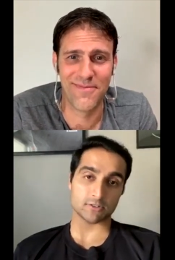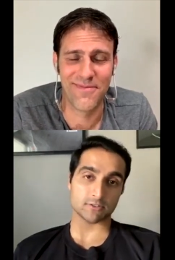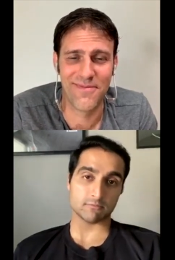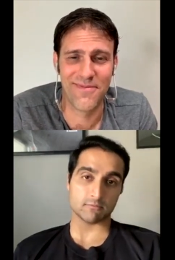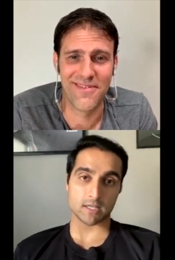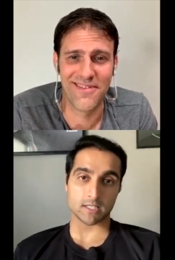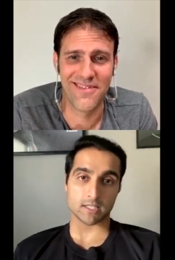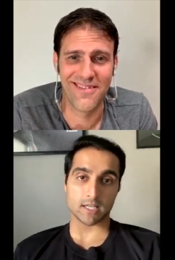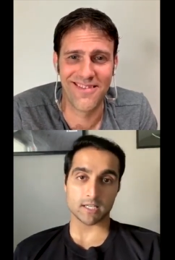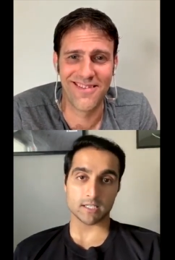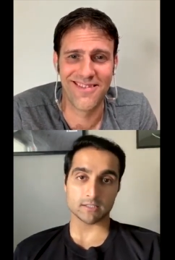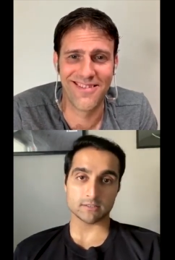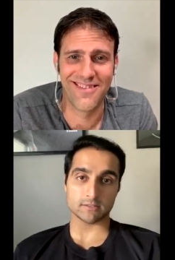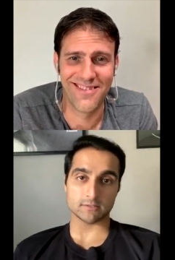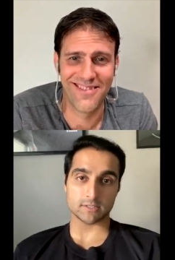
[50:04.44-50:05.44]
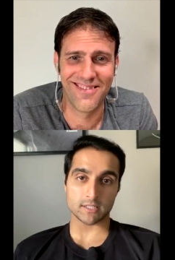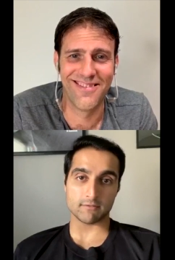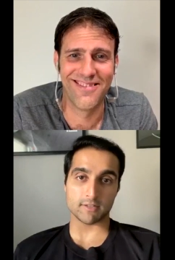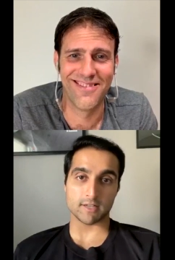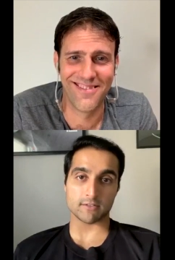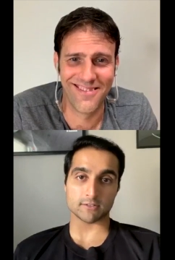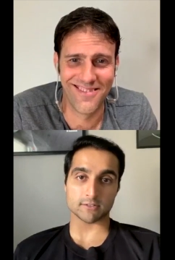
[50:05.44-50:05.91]
Speaker 1: hours of my day,
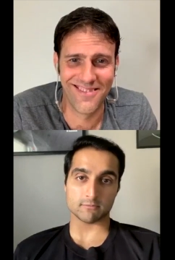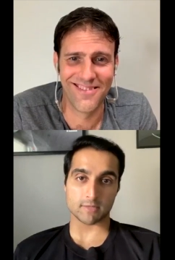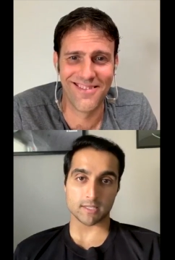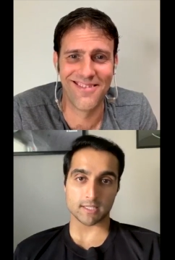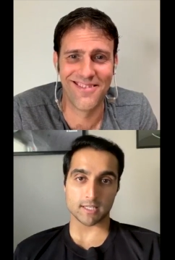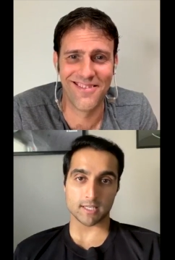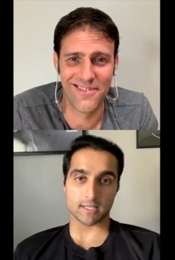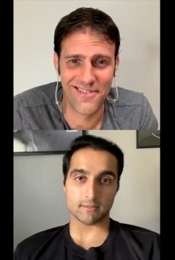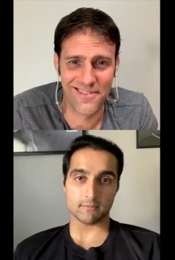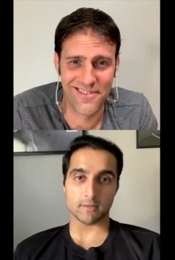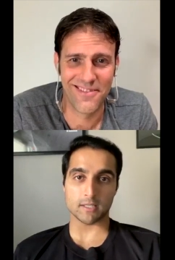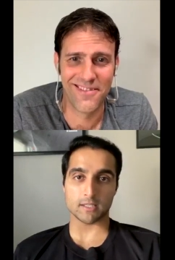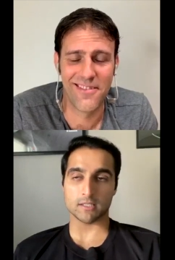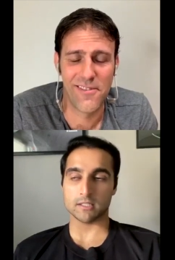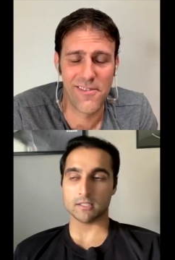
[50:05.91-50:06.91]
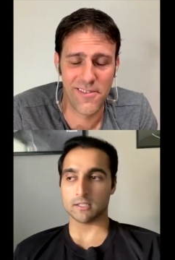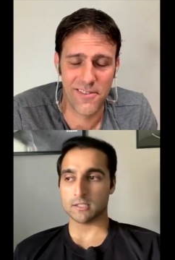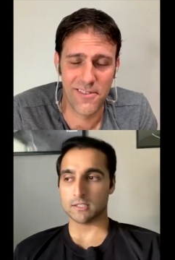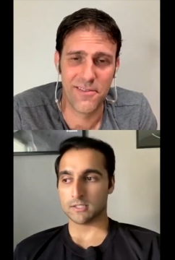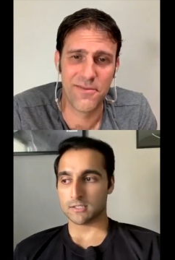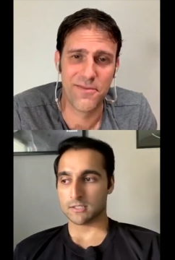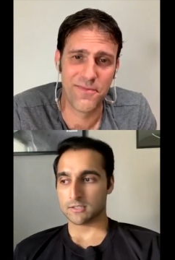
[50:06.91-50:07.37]
seven hours of my day, but
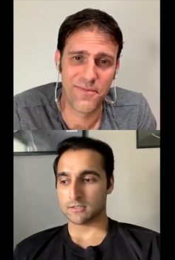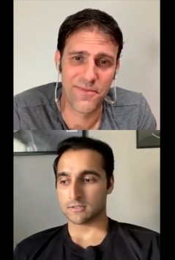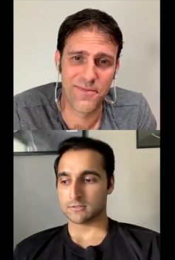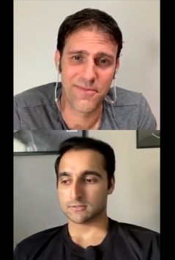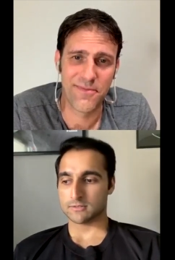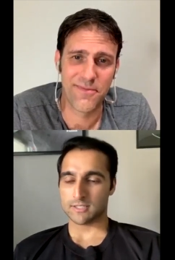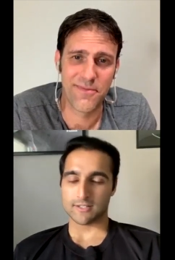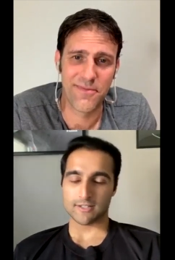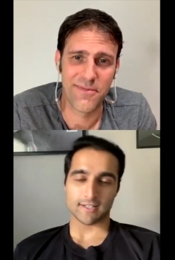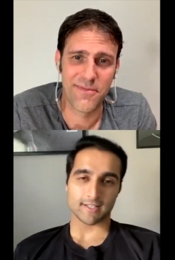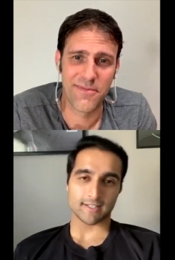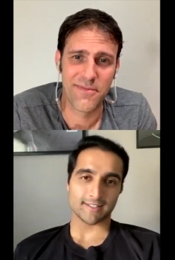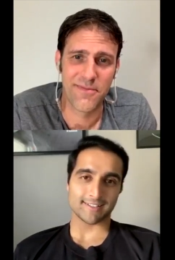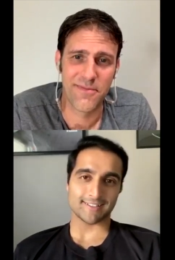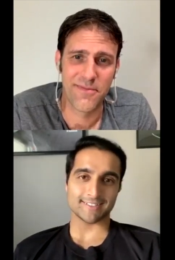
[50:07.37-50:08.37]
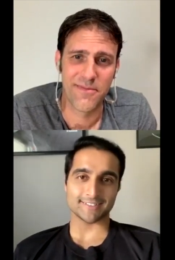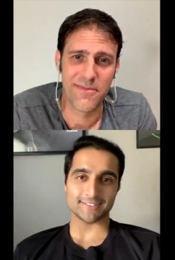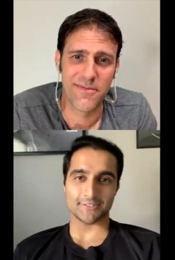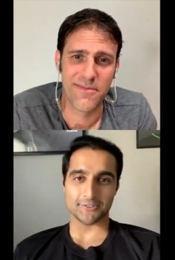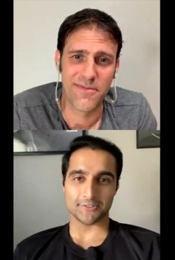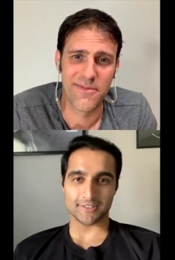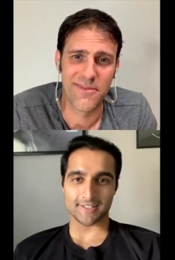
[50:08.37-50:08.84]
you know, I got nothing
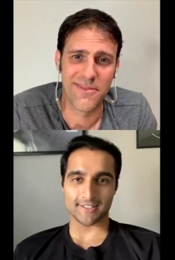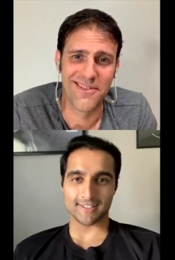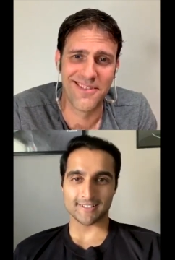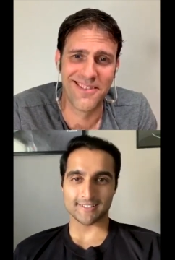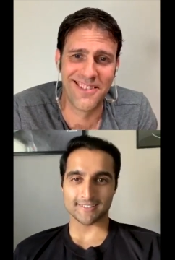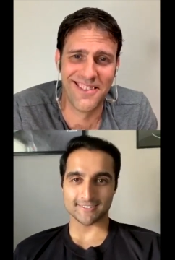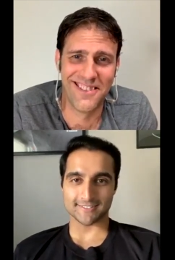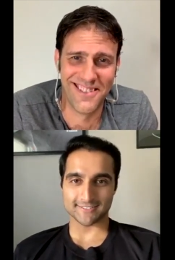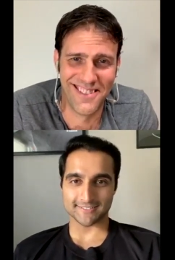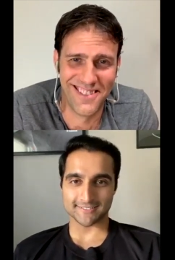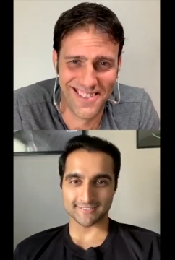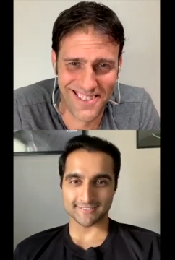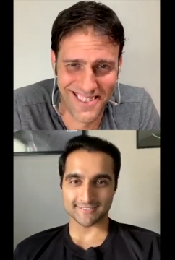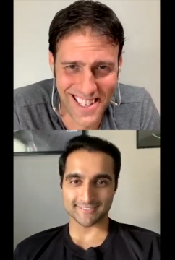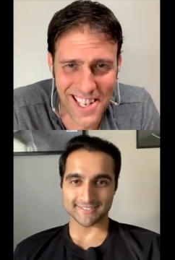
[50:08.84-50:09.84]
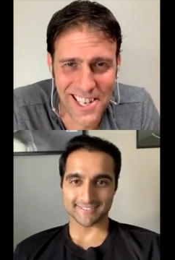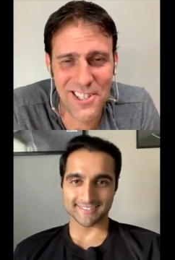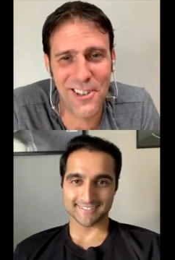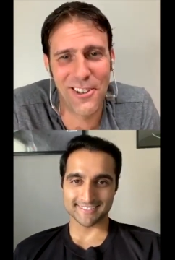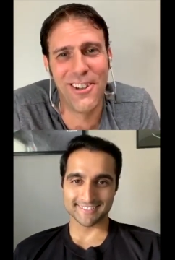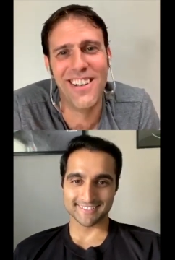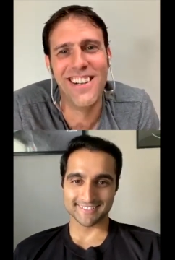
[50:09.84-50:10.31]
else to do right now.
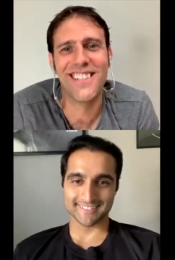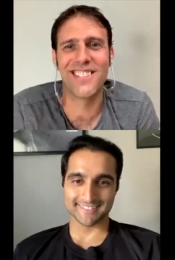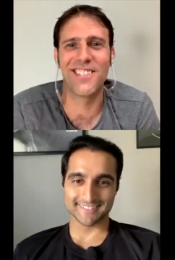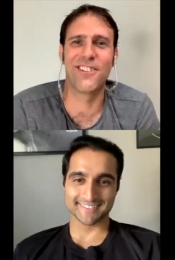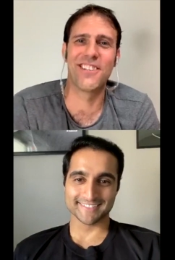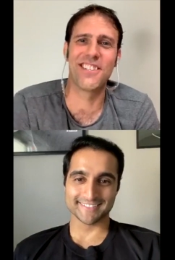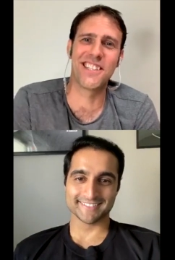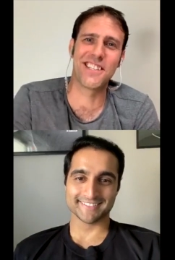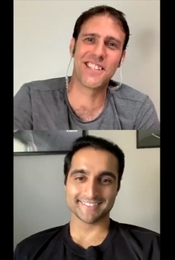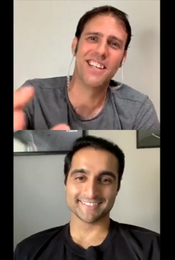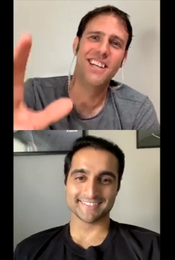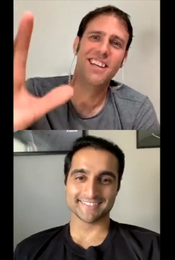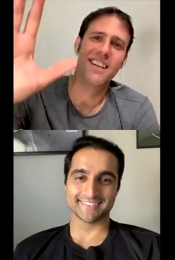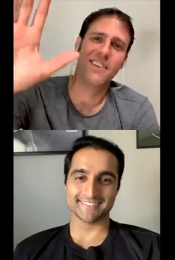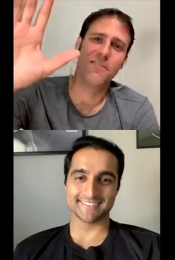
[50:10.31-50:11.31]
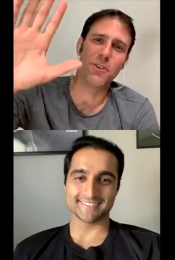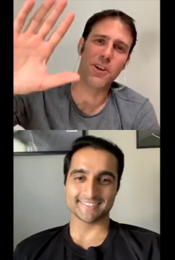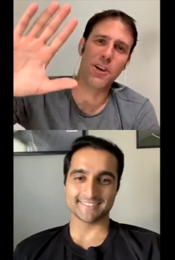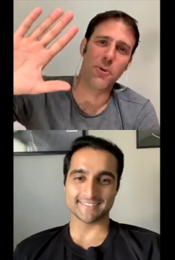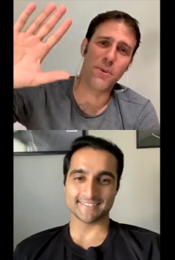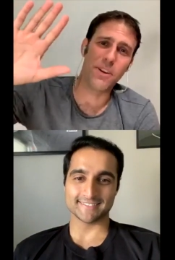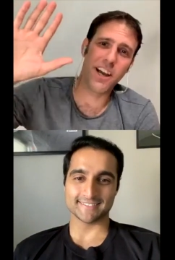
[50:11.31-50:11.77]
Speaker 2: So, so this is
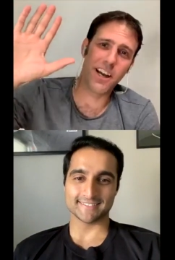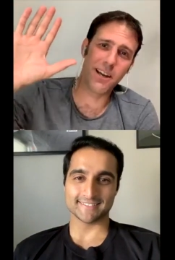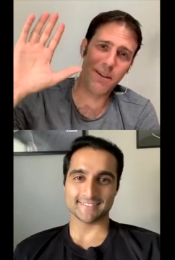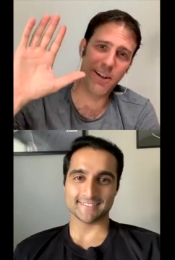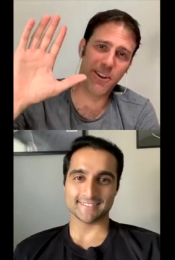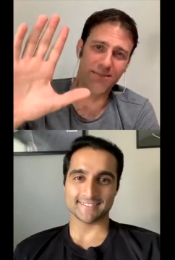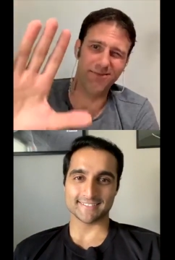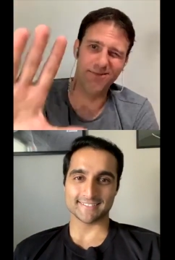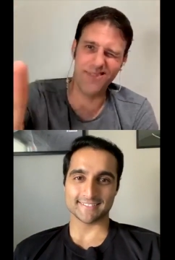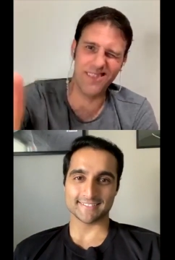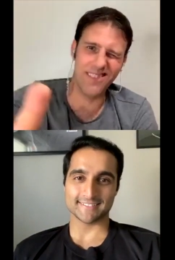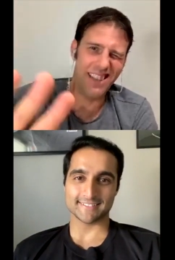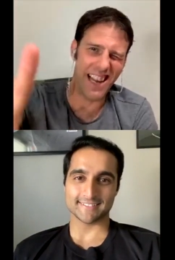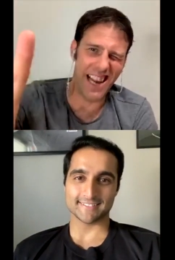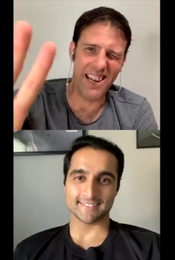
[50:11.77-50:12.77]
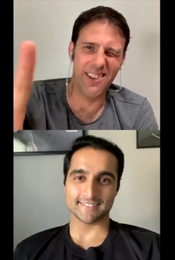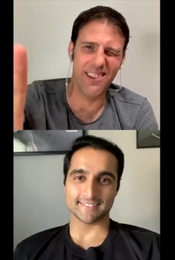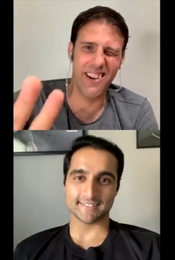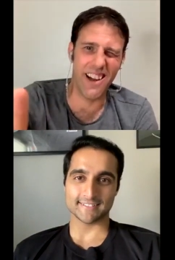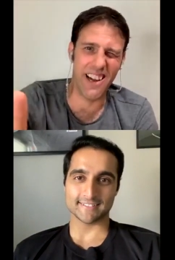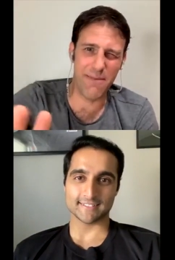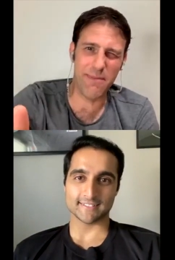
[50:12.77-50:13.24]
you know, we got about
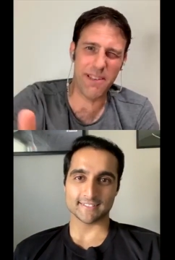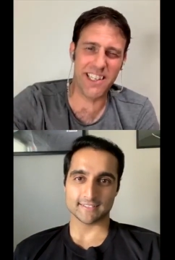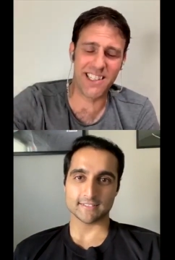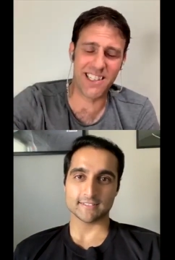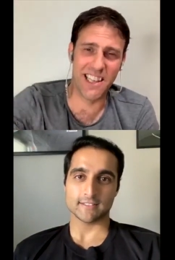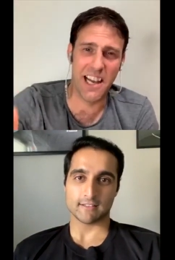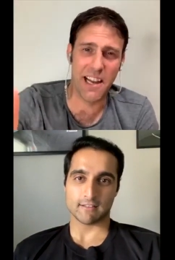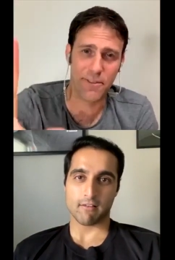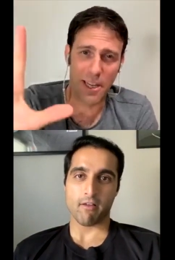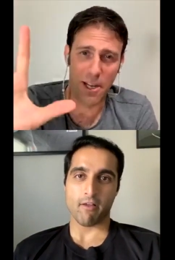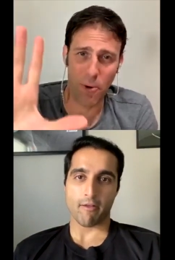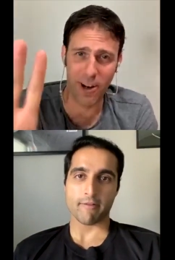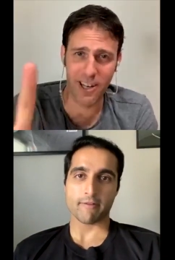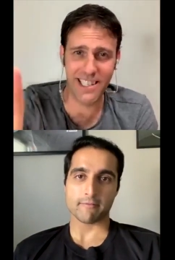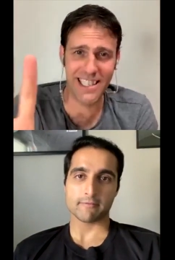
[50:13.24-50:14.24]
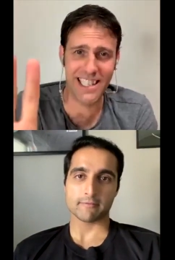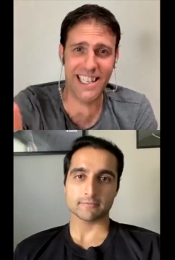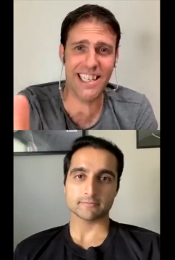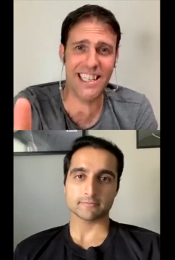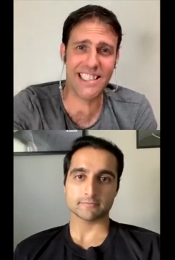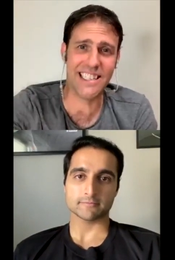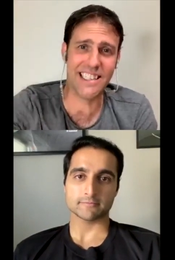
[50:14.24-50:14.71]
eight or nine minutes left. I wanted to
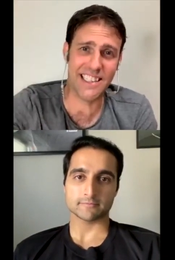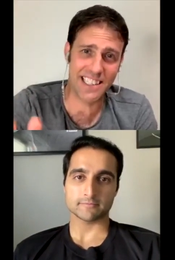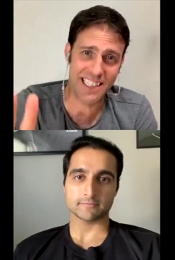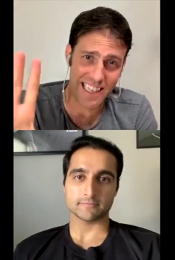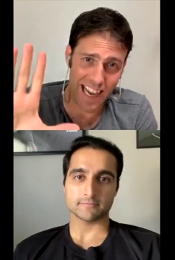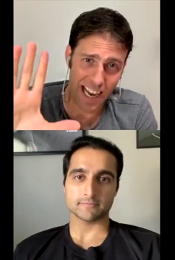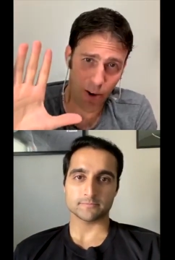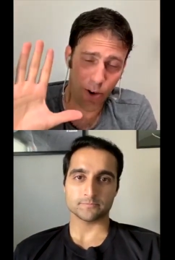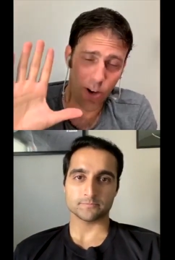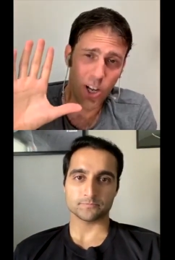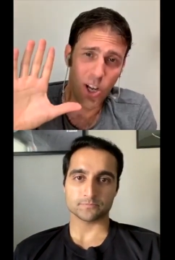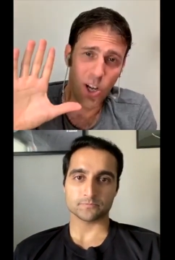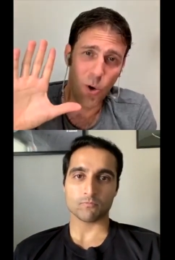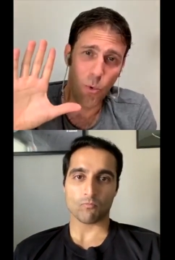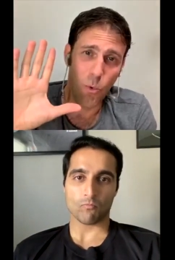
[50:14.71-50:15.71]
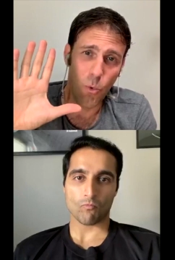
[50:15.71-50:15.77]
get into this now.